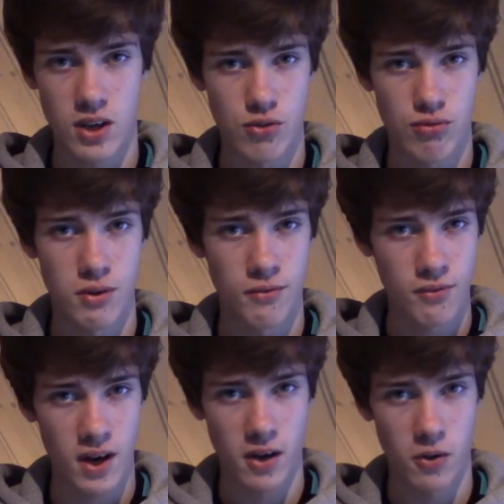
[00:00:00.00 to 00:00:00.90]
into a
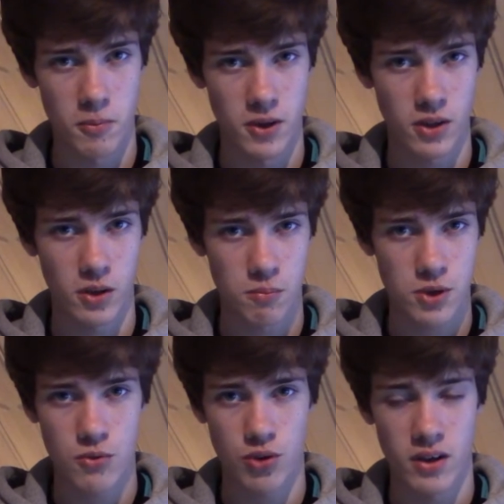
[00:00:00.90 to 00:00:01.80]
file by a
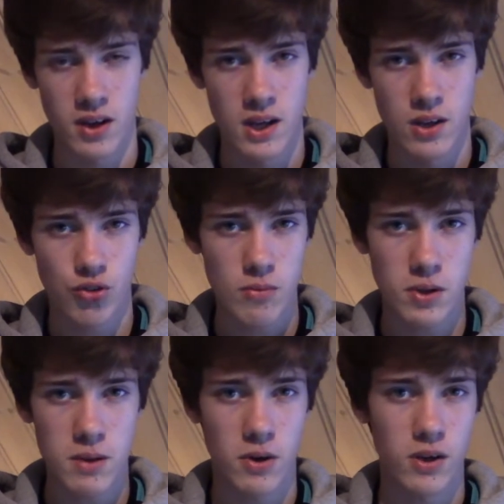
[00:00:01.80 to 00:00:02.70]
computer
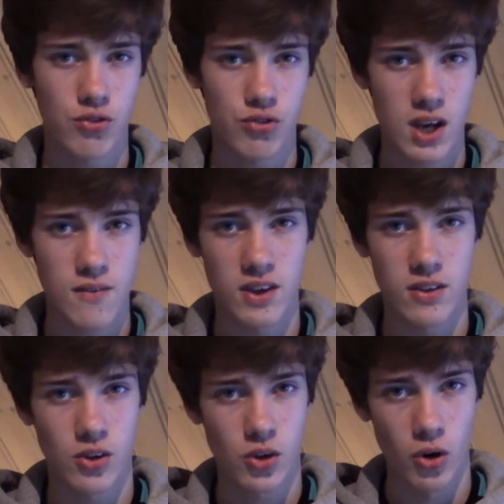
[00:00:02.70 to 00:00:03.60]
simply by saving
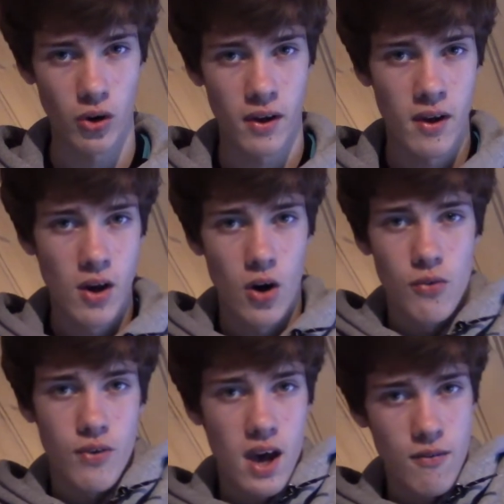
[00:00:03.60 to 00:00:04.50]
the colour
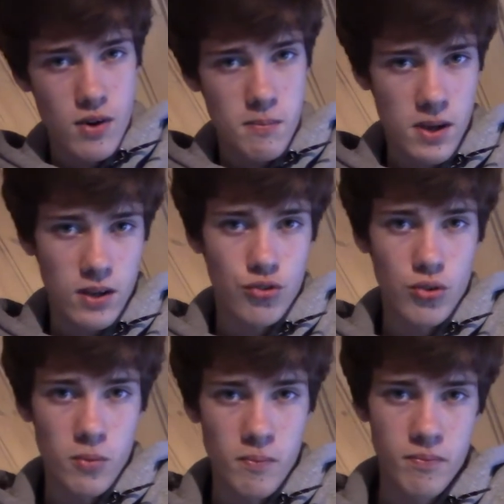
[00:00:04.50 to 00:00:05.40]
of every
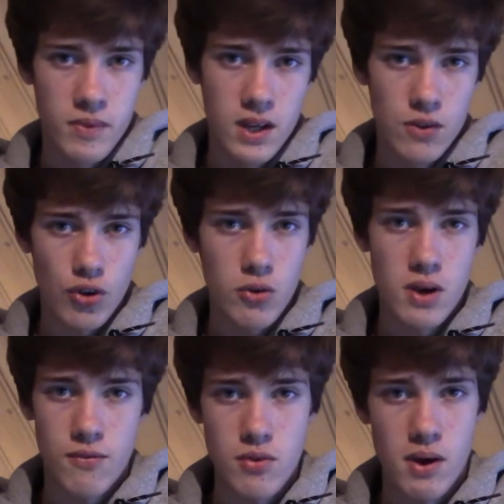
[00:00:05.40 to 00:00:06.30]
pixel, so if you